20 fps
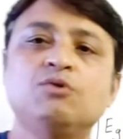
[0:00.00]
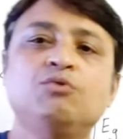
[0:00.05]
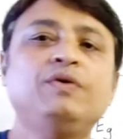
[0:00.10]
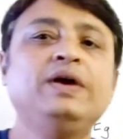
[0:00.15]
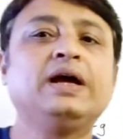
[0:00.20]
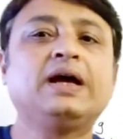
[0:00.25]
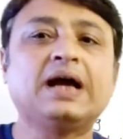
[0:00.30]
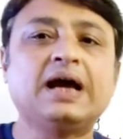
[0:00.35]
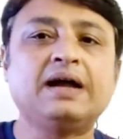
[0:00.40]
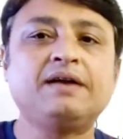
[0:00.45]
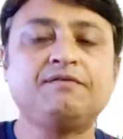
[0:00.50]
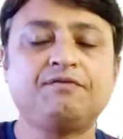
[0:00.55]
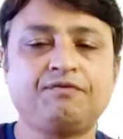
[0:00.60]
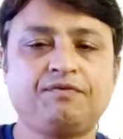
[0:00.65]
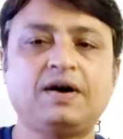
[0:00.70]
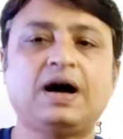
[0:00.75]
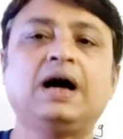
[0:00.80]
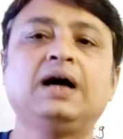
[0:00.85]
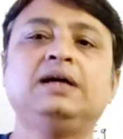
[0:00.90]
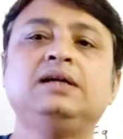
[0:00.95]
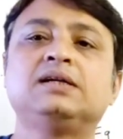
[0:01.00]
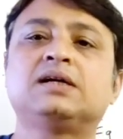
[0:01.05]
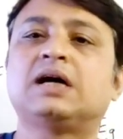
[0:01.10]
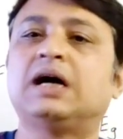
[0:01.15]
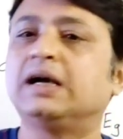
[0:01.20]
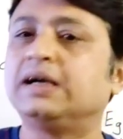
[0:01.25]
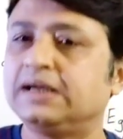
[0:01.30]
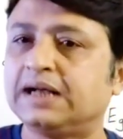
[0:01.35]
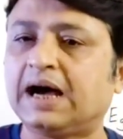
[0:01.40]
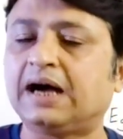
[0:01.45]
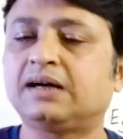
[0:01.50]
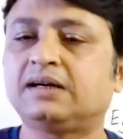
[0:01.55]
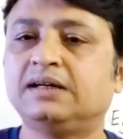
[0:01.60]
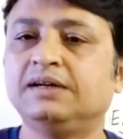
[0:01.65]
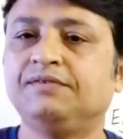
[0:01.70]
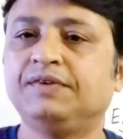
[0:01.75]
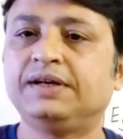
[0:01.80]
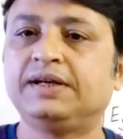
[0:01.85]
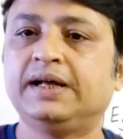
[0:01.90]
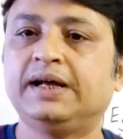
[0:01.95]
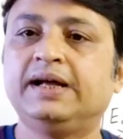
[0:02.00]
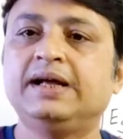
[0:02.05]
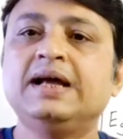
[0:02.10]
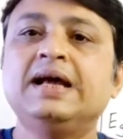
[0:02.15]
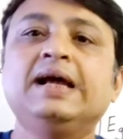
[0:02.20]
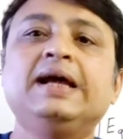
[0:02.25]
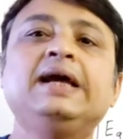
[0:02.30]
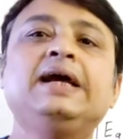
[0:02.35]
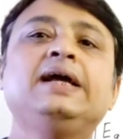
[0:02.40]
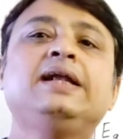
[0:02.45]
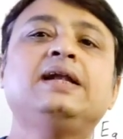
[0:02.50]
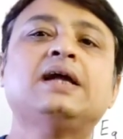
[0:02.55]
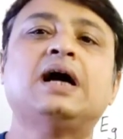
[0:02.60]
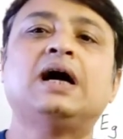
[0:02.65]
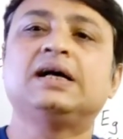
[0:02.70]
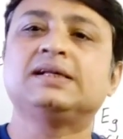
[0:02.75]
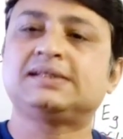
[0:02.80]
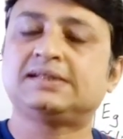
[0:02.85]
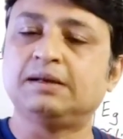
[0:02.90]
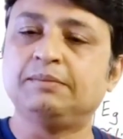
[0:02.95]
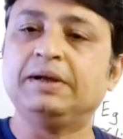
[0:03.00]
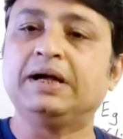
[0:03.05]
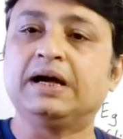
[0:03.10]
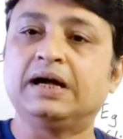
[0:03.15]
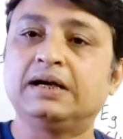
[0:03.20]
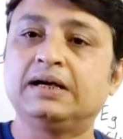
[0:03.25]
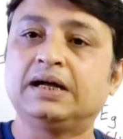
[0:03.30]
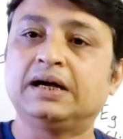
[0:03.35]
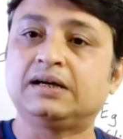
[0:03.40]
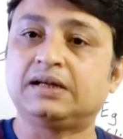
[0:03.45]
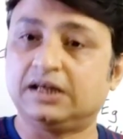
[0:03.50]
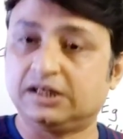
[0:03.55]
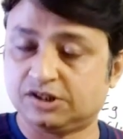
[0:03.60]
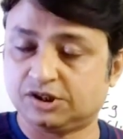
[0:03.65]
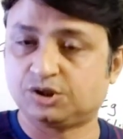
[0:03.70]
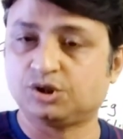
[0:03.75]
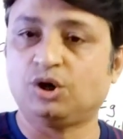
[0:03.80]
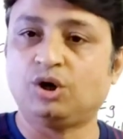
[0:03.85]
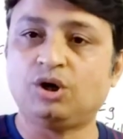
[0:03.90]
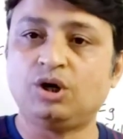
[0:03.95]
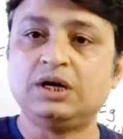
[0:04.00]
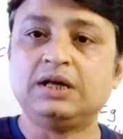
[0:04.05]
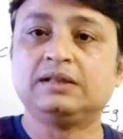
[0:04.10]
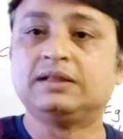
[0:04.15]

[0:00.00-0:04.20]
we can find conductivity in a semiconductor so